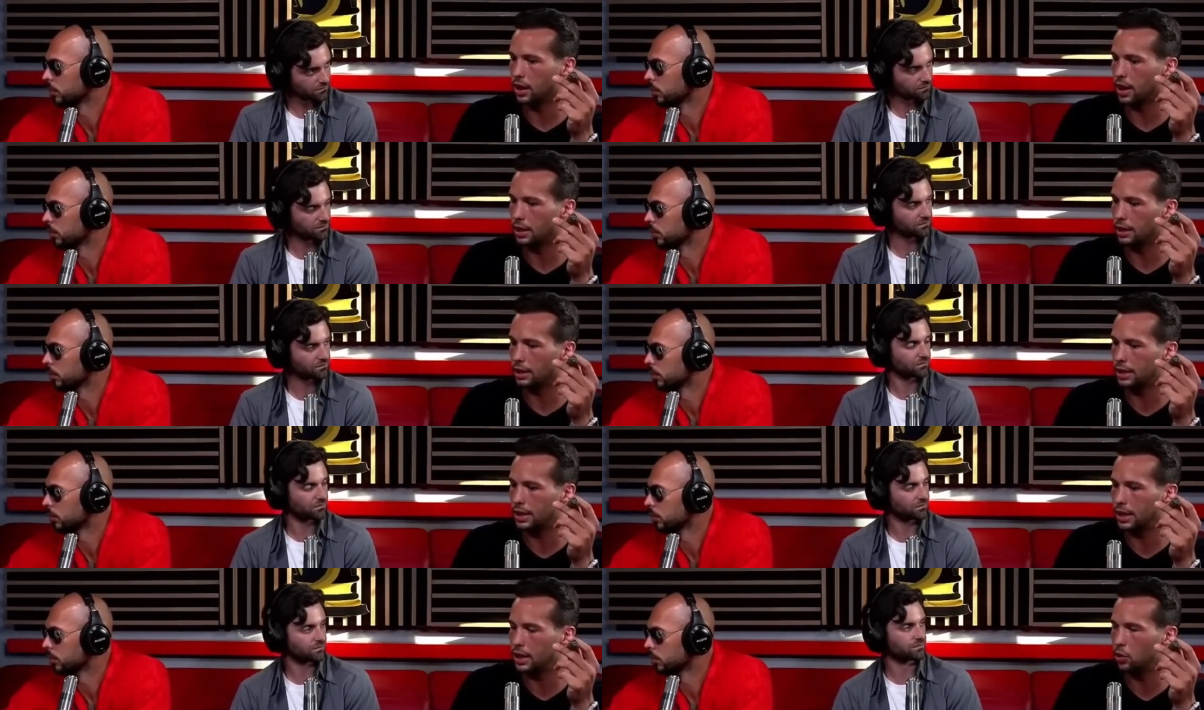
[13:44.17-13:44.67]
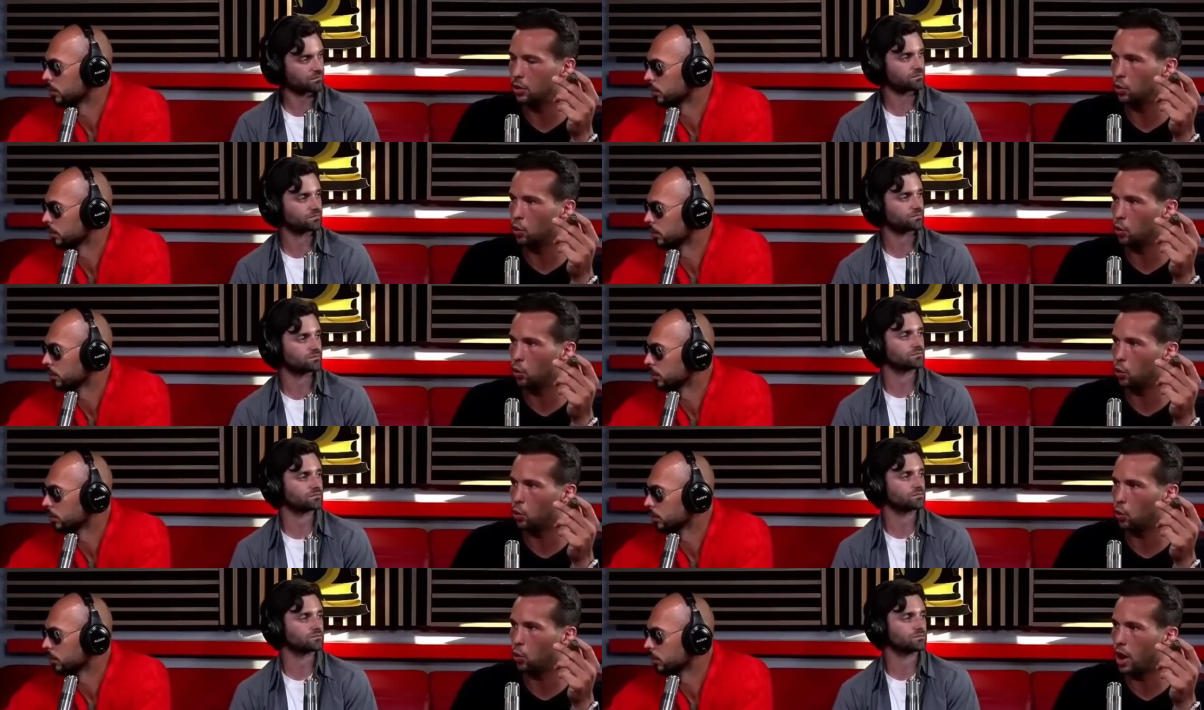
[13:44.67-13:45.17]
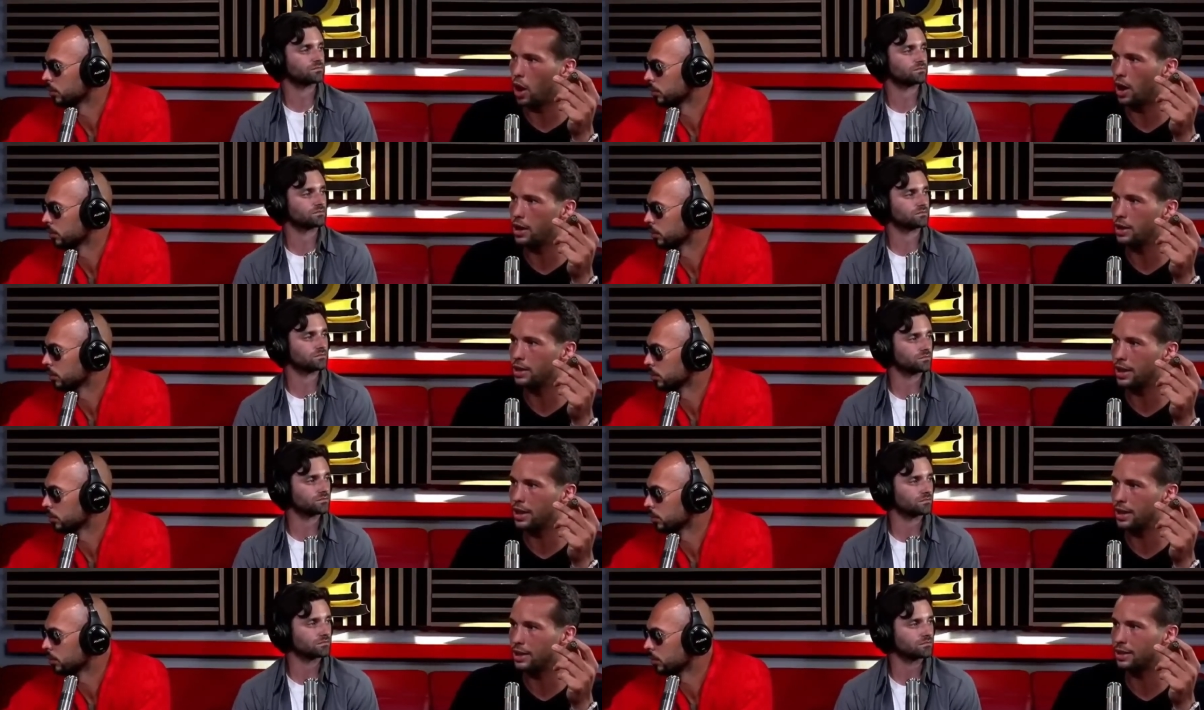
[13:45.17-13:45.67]
Speaker 1: I get why
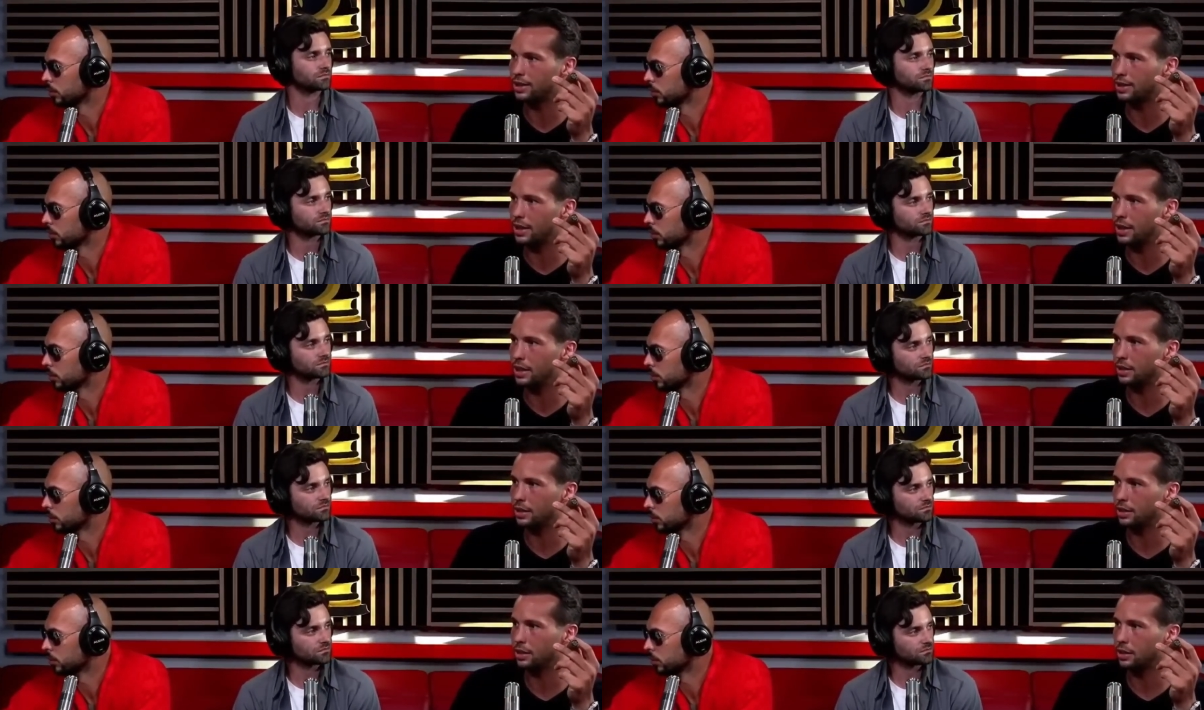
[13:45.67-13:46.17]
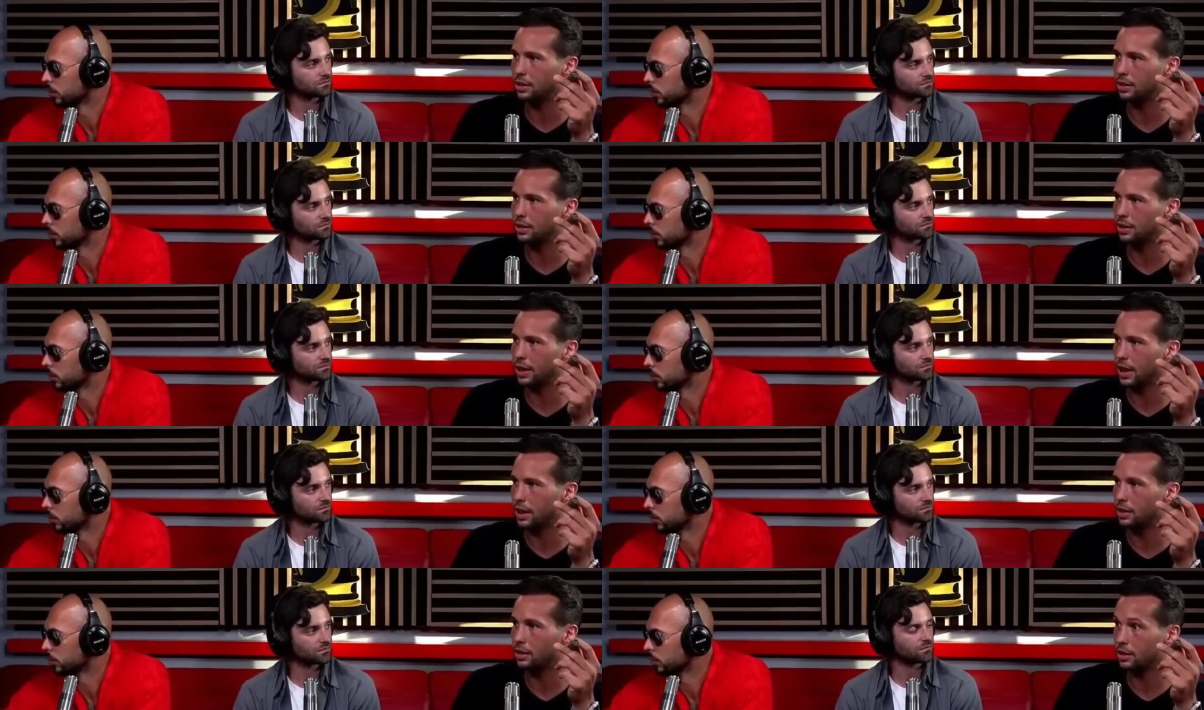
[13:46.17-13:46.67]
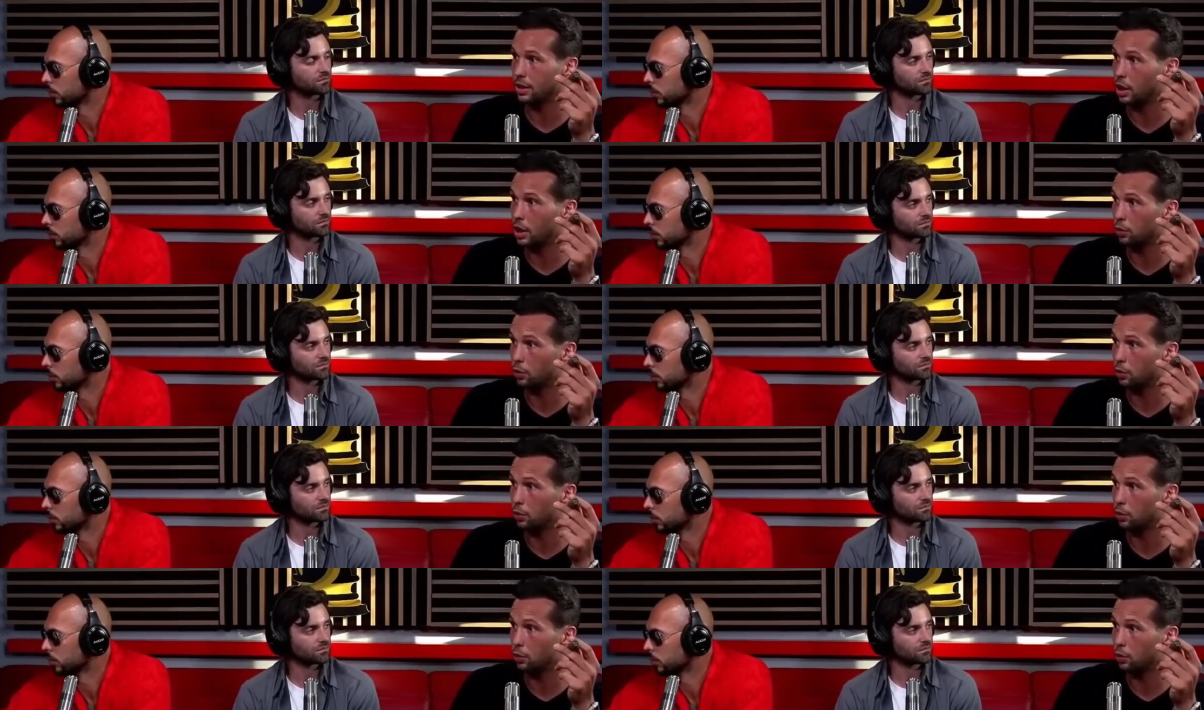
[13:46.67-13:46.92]
they think that they are